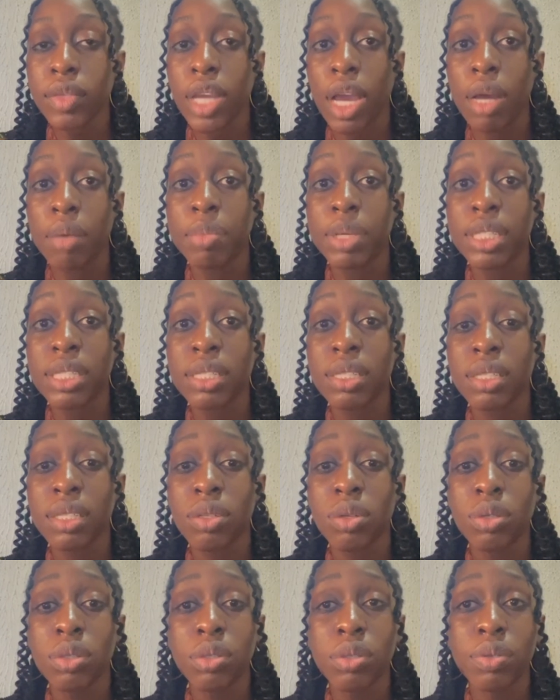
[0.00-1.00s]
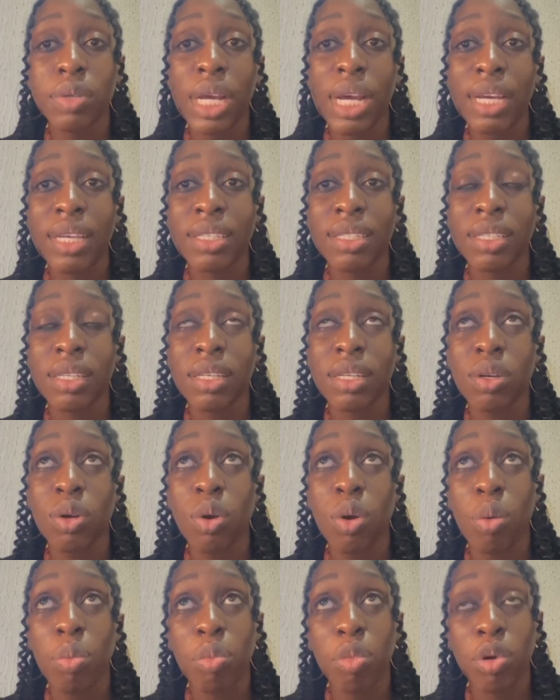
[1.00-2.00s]
And basically gonorrhea is a
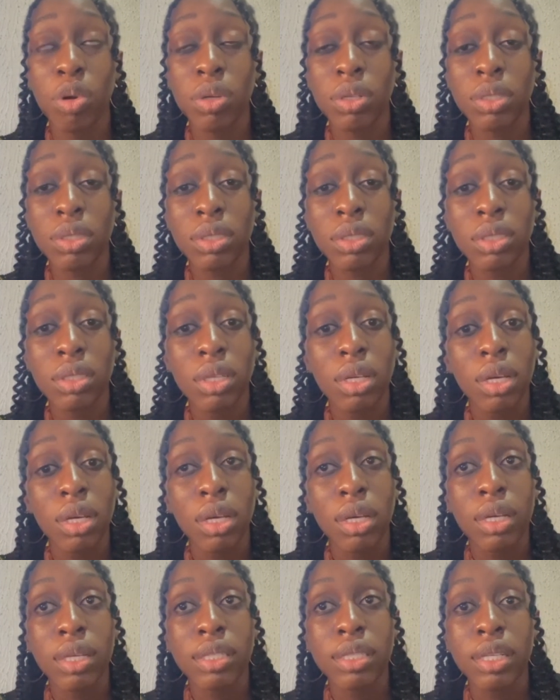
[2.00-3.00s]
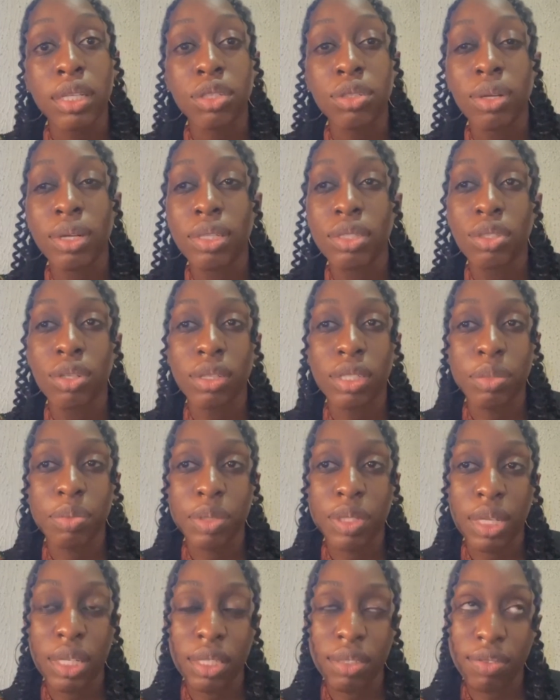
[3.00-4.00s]
common sexually
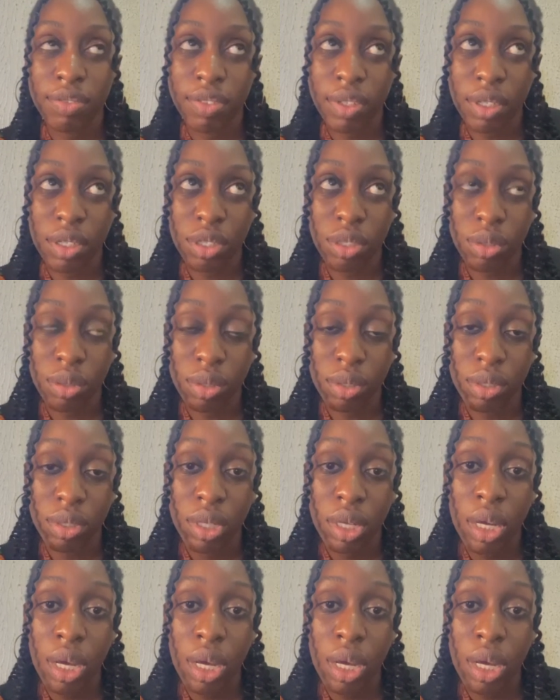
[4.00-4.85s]
transmitted infection,